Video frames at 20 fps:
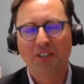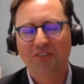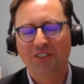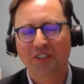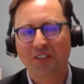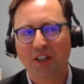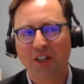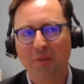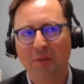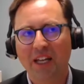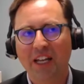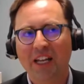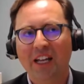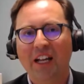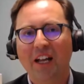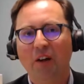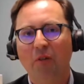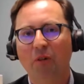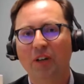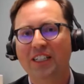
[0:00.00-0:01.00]
if you allow me.
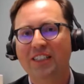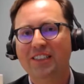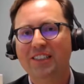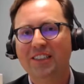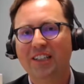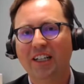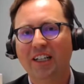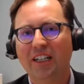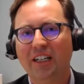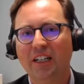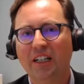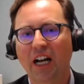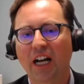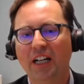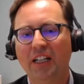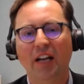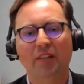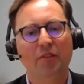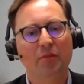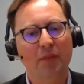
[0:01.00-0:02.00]
One is
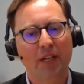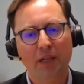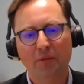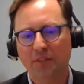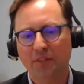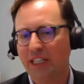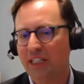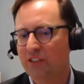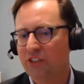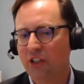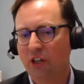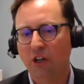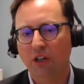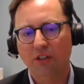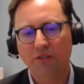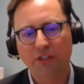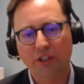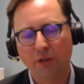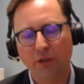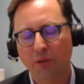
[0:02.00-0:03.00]
I haven't been able to answer
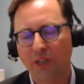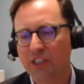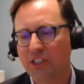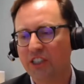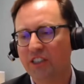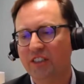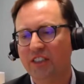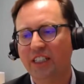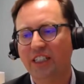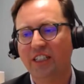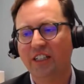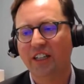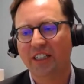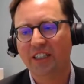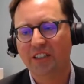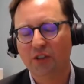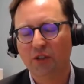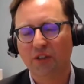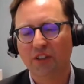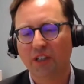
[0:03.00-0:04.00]
all of your questions here
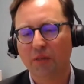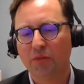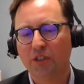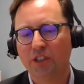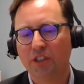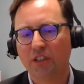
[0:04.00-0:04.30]
and this sort of thing,